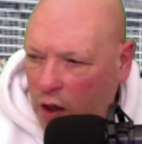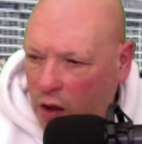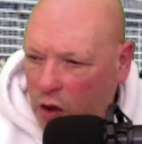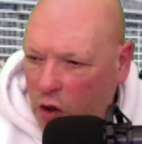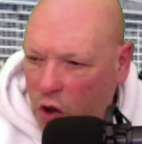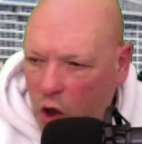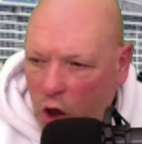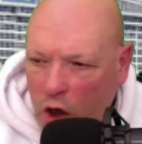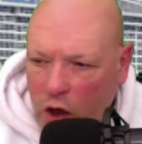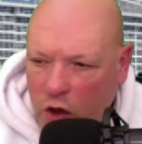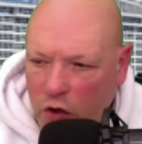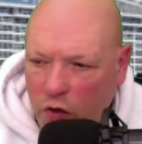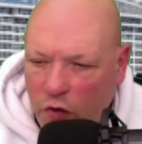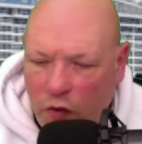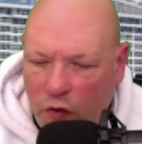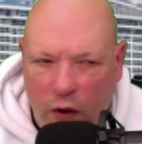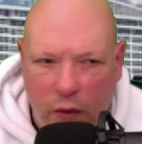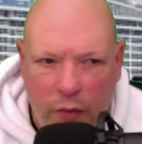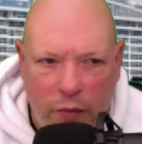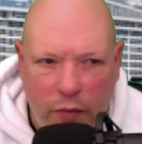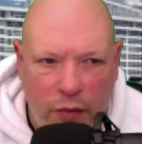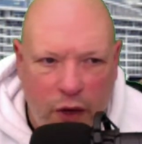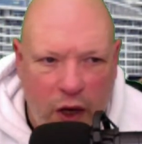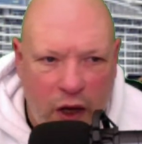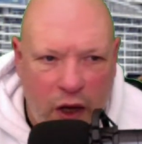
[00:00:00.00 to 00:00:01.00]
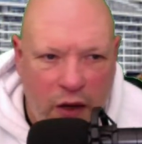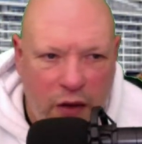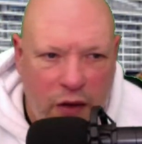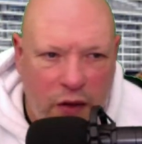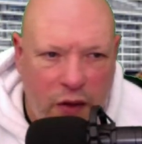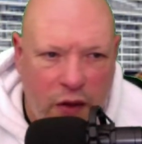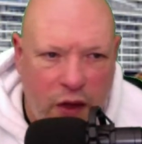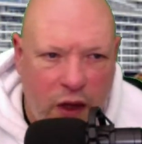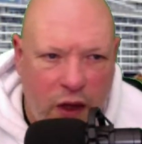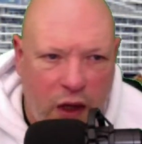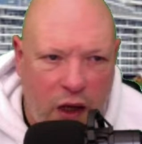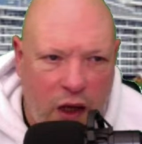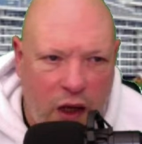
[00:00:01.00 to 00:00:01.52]
Josh from
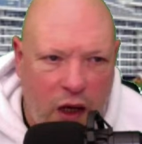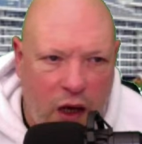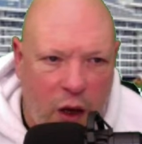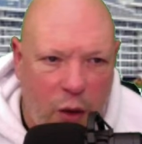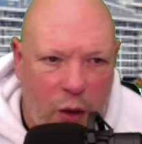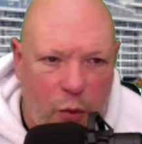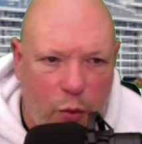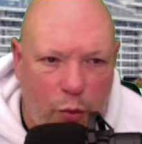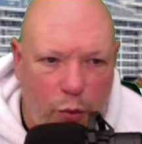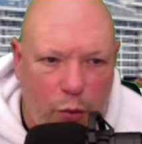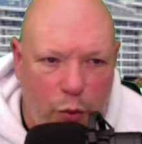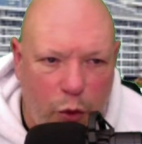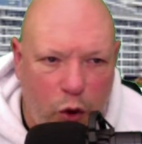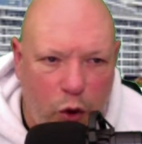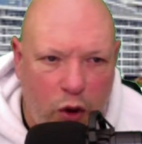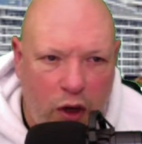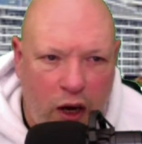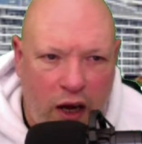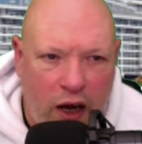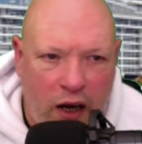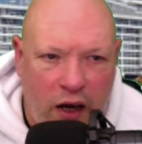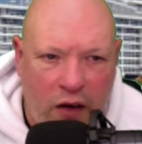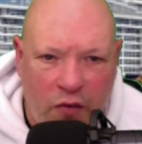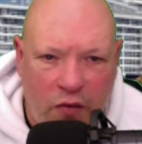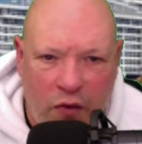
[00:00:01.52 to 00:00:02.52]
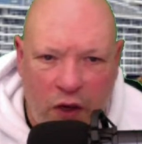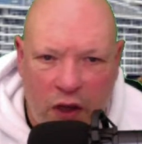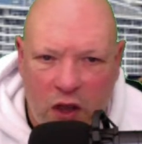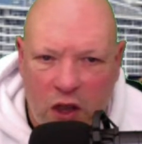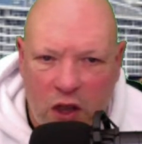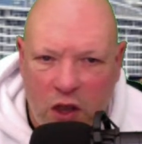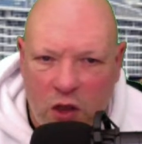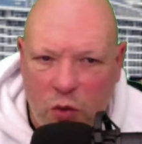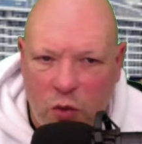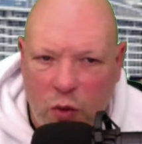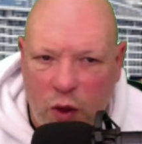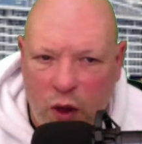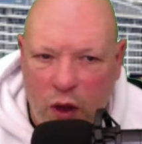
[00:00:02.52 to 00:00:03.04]
the Moonlight
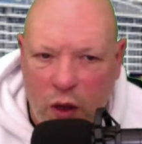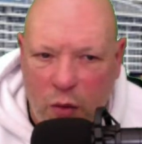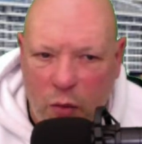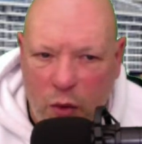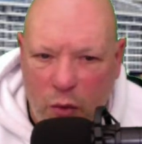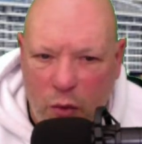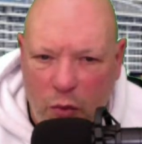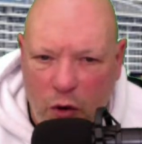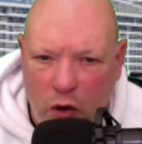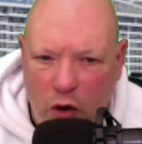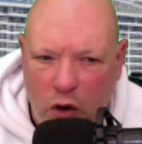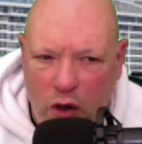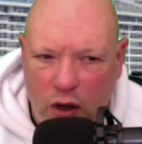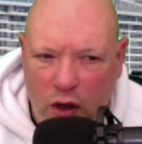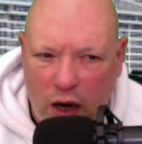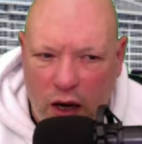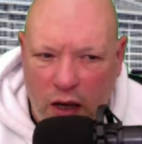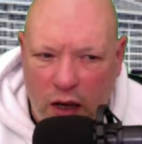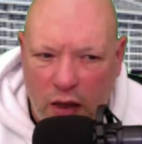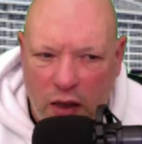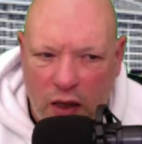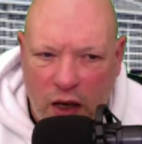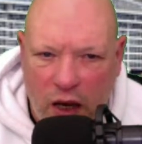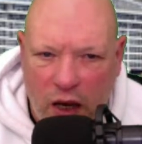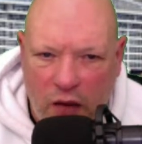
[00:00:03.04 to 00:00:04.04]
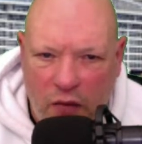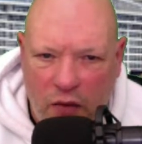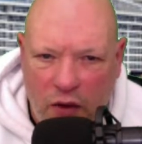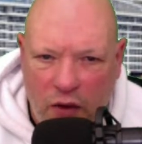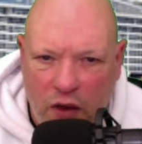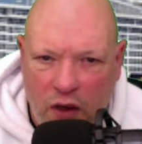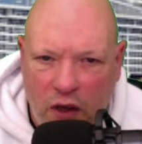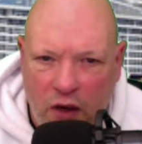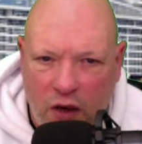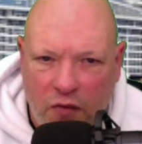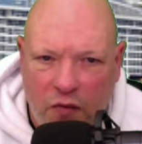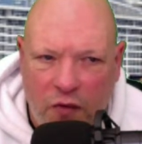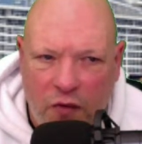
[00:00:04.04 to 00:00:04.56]
Adventures. Welcome aboard. Nice to have you
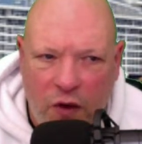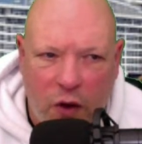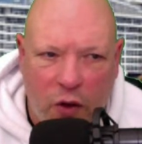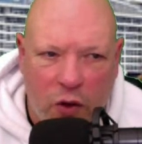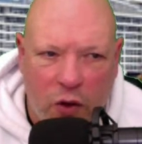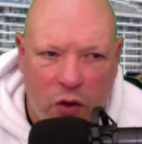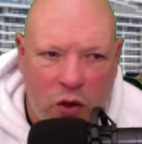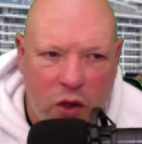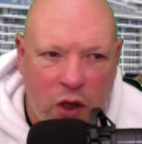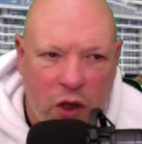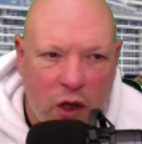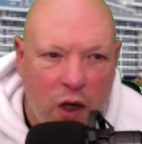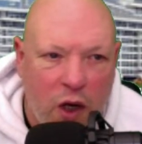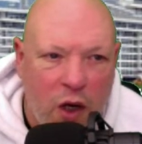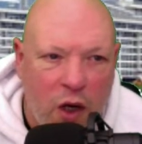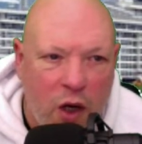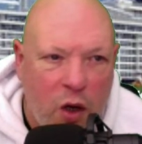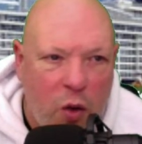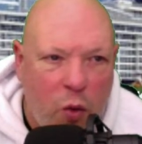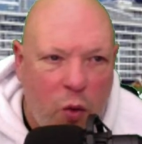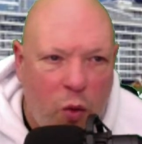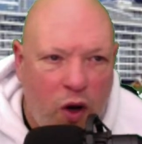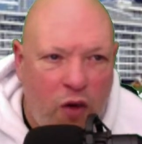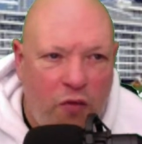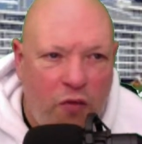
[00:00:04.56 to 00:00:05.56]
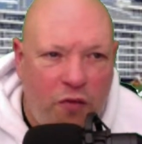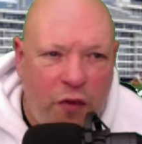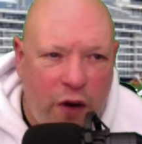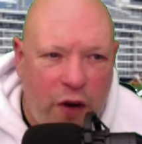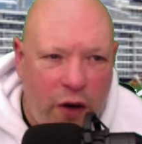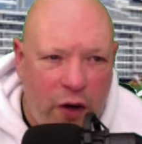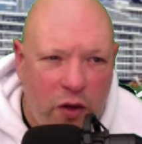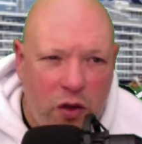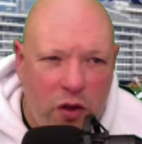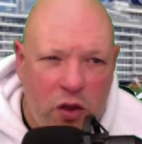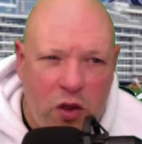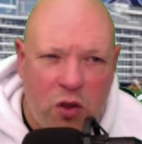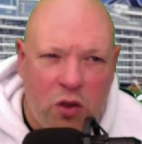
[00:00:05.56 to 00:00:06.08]
here, folks. Well,
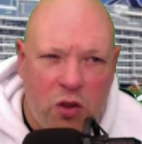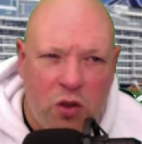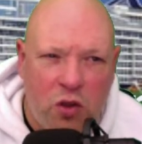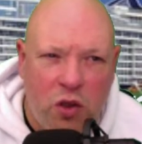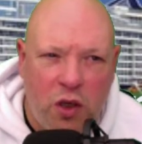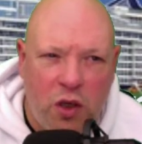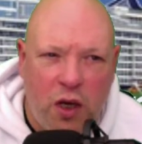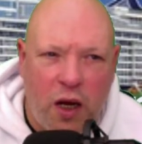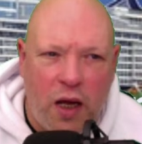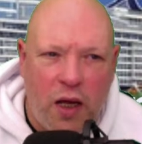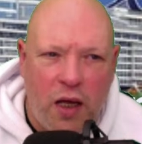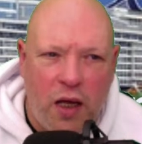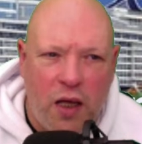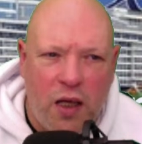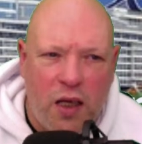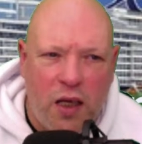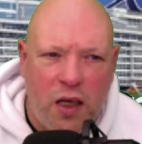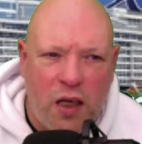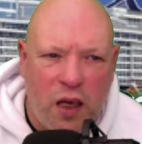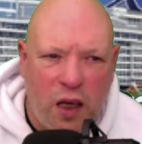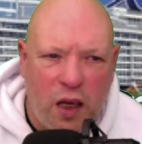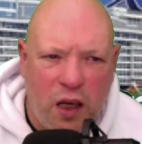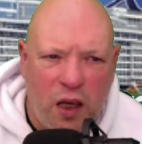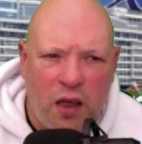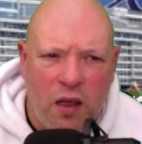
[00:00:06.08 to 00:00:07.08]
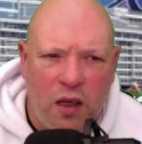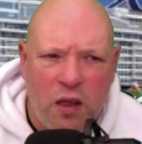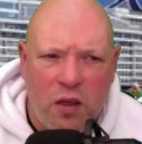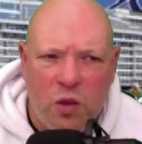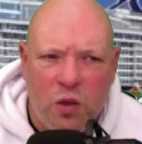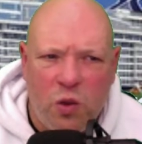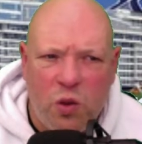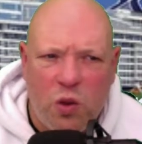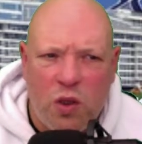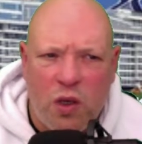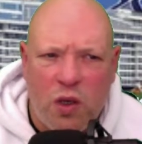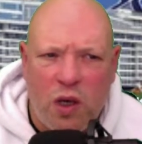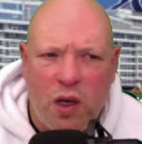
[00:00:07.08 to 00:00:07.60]
folks, today
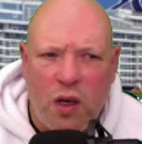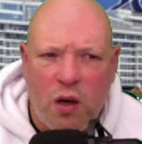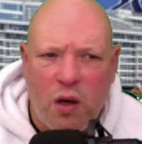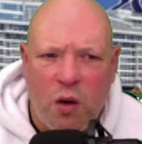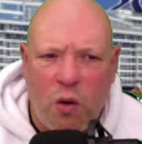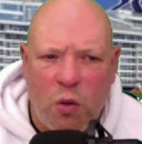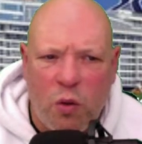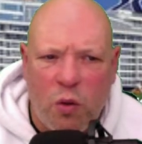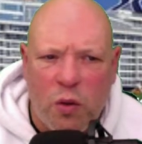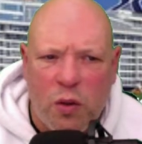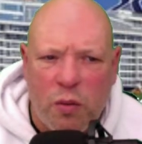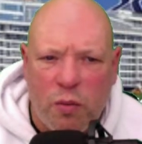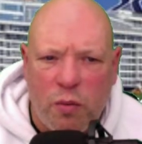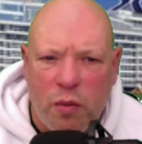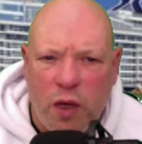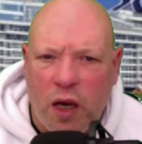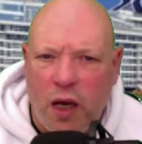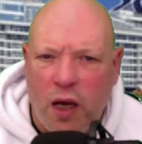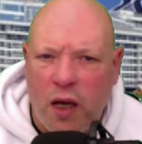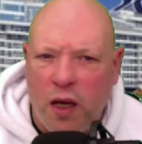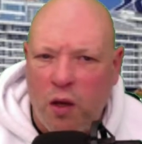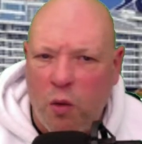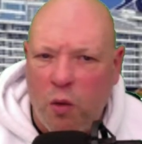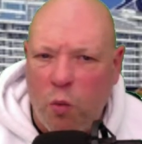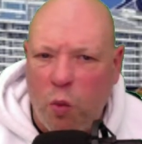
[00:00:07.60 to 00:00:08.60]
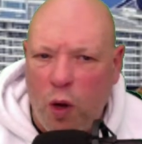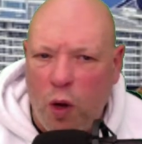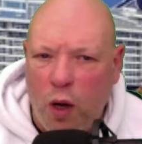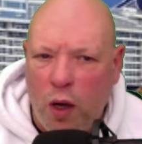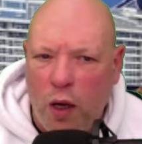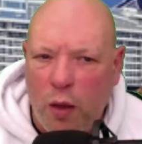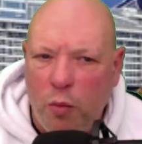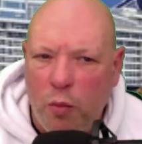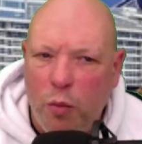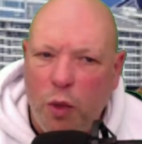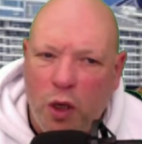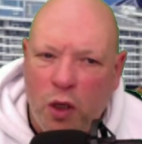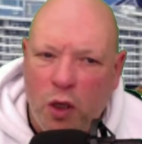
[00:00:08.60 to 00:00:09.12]
is an awesome day.
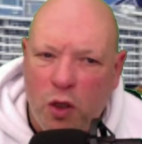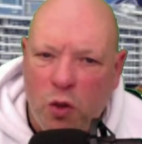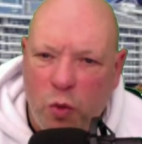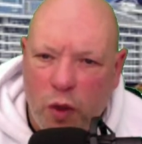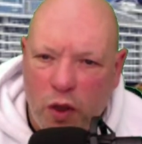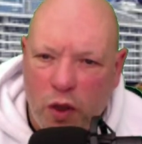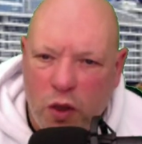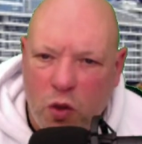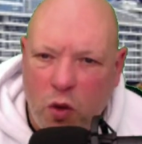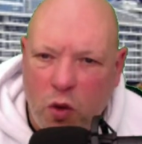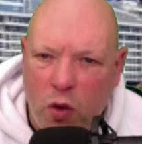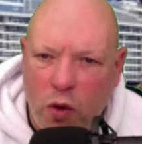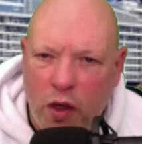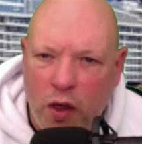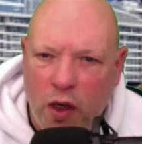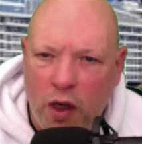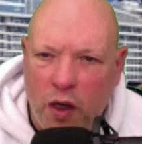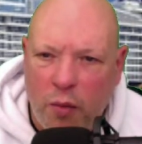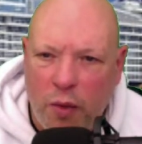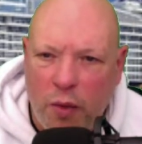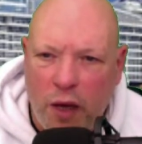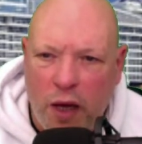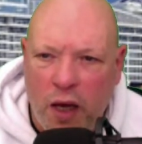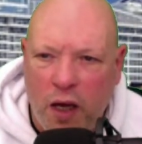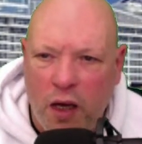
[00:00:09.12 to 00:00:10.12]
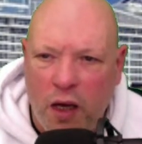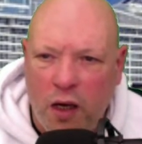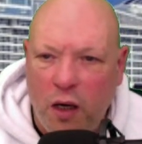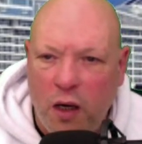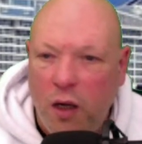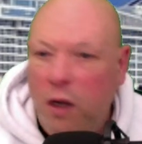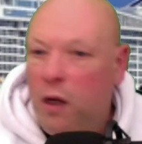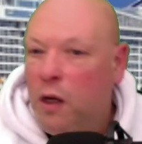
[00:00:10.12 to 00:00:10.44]
Why? Because we're talking about